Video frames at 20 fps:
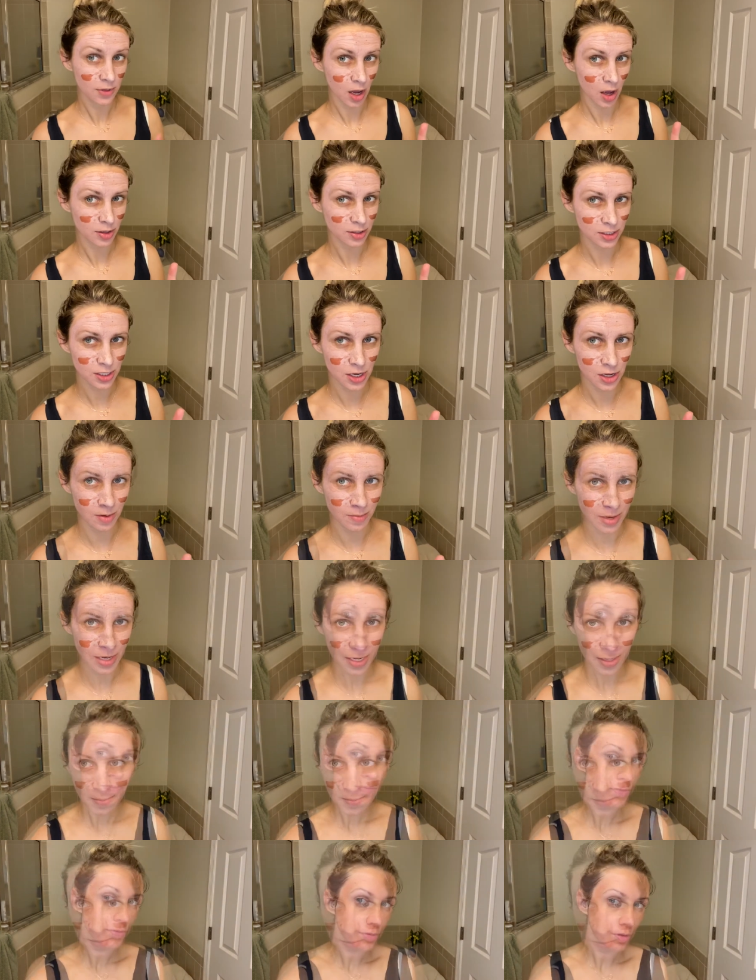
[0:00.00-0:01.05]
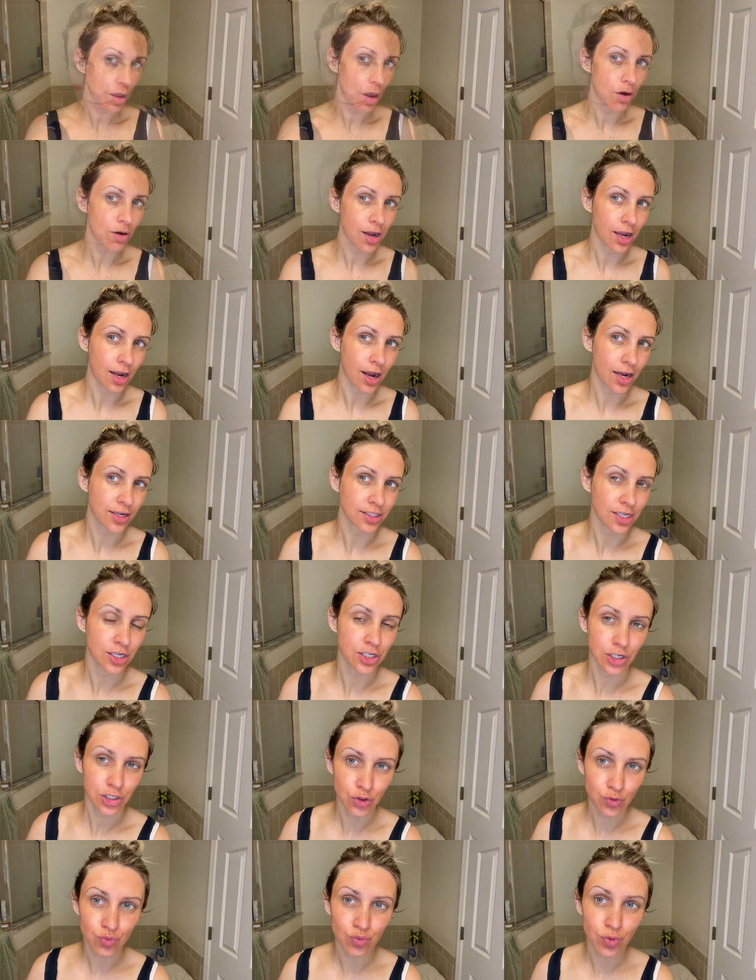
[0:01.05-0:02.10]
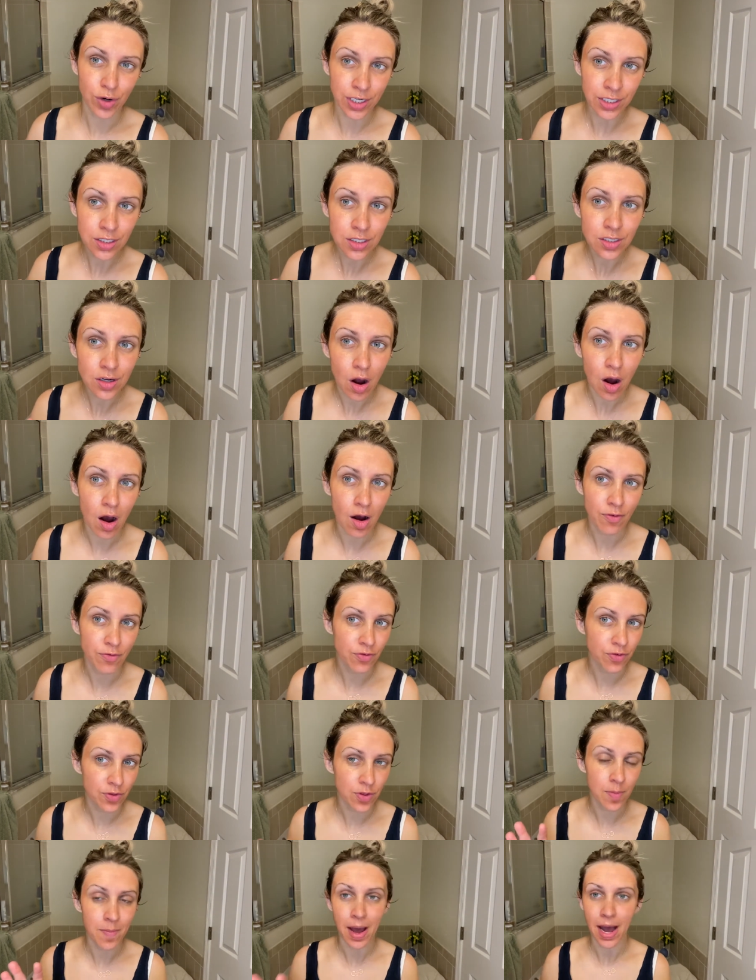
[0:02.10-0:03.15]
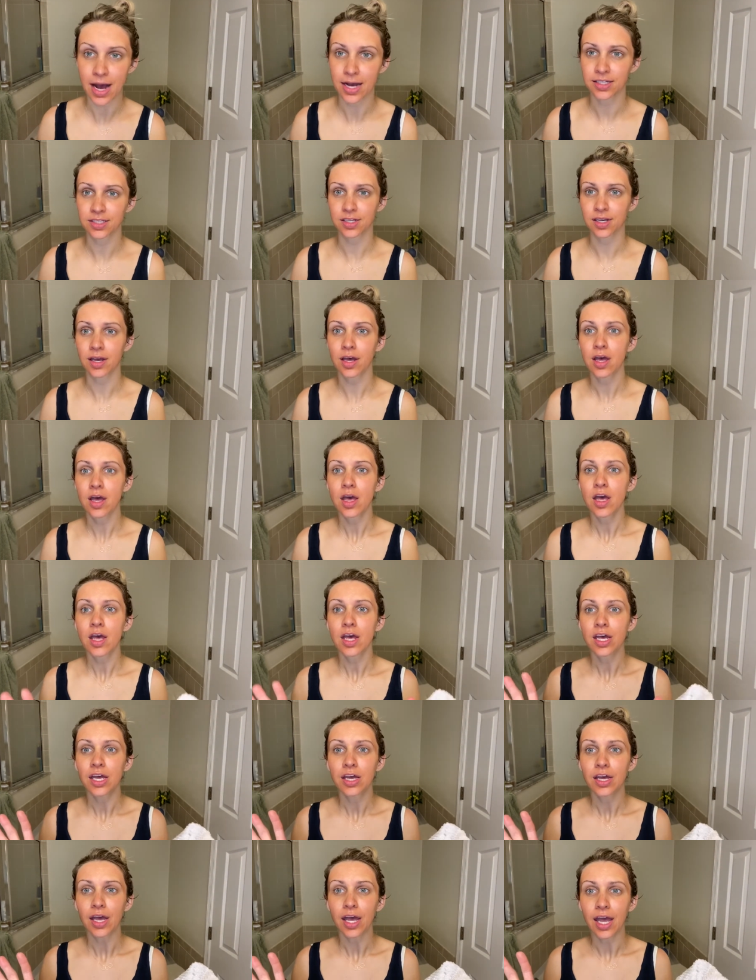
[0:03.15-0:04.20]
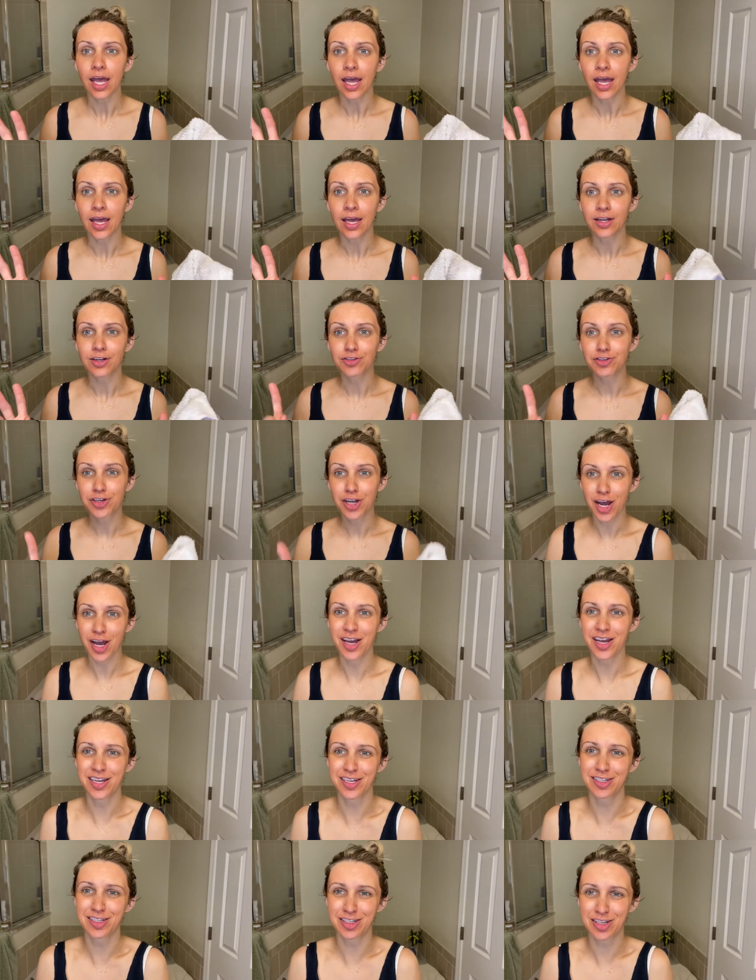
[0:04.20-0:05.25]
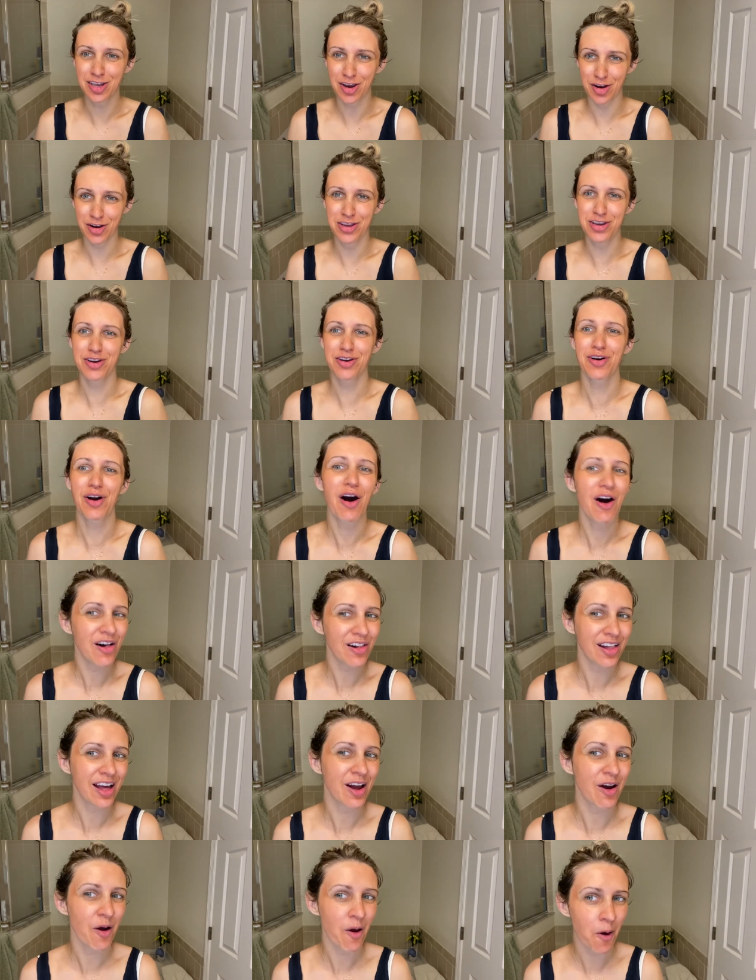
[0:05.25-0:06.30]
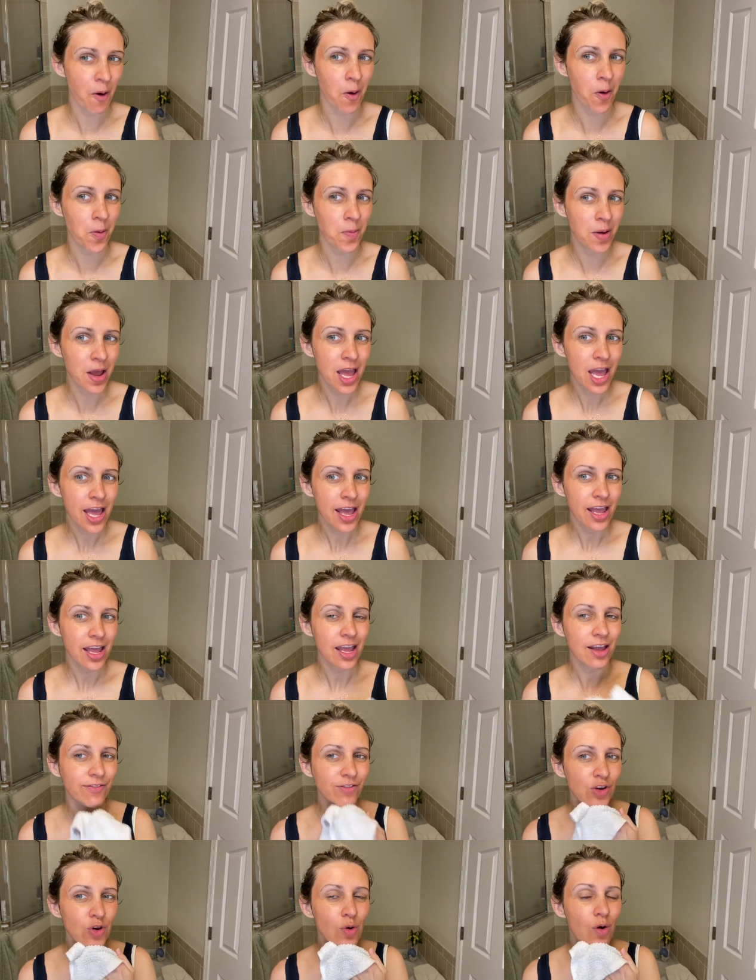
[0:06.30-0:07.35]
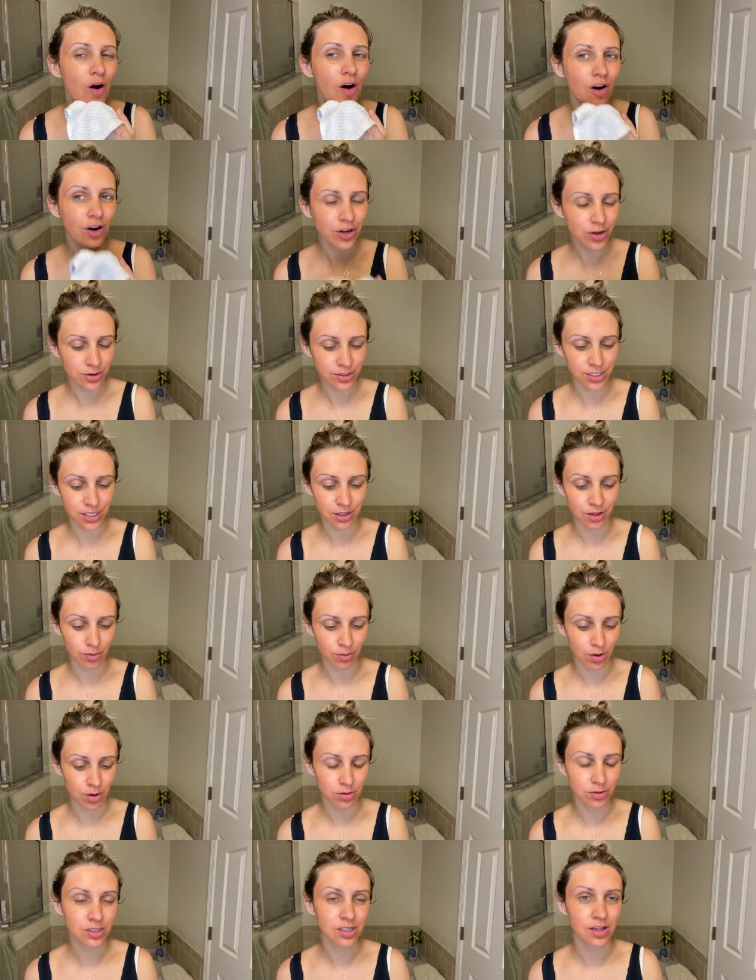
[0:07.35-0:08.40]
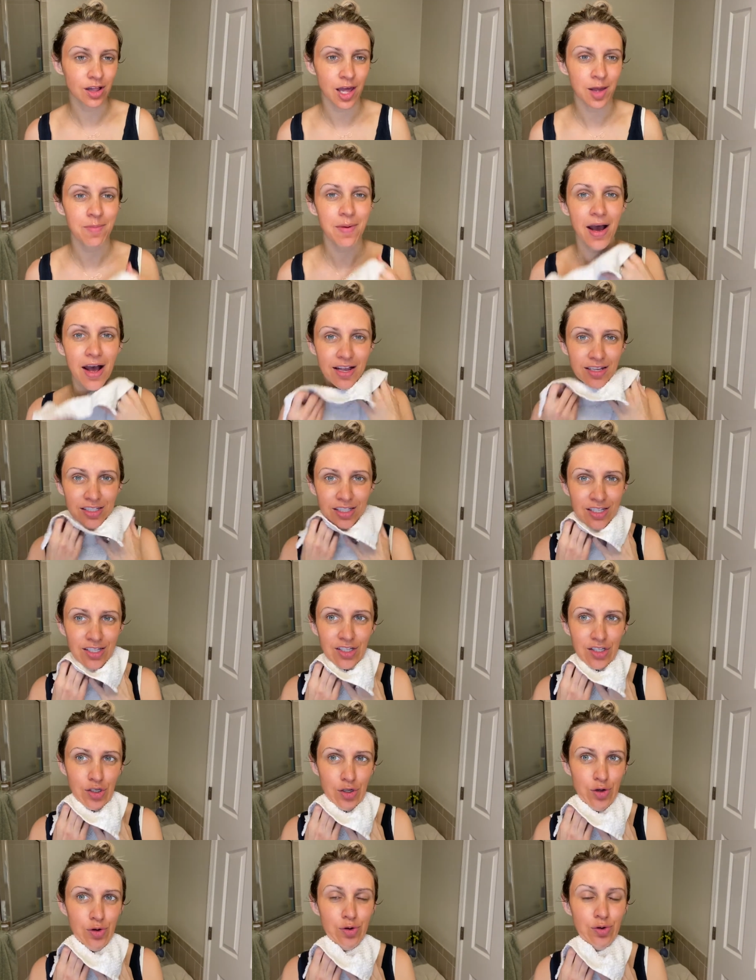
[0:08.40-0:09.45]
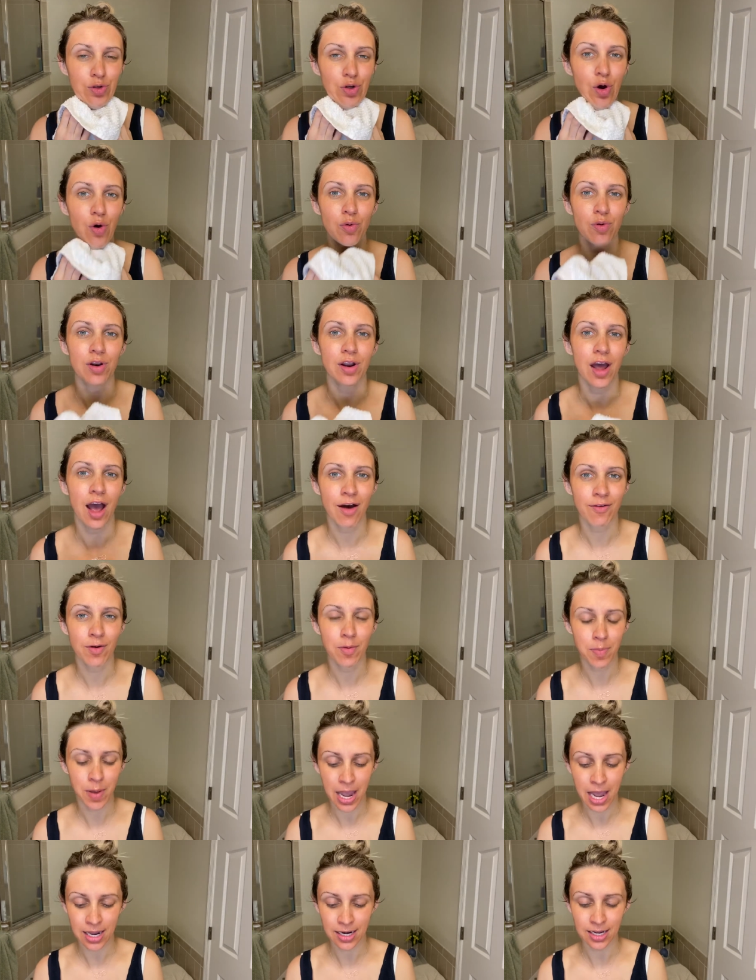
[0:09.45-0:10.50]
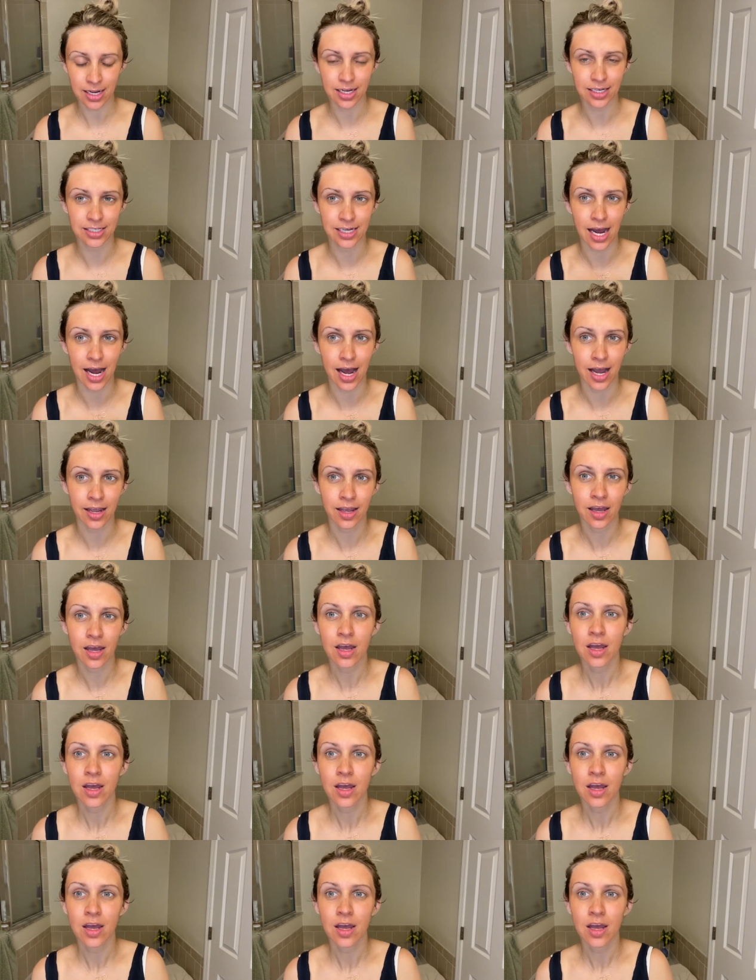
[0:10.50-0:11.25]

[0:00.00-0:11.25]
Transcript: See you in a minute. Okay guys, I just rinsed off the mask, and just so you all at home, if you are using the rose clay mask so you don't have a panic attack,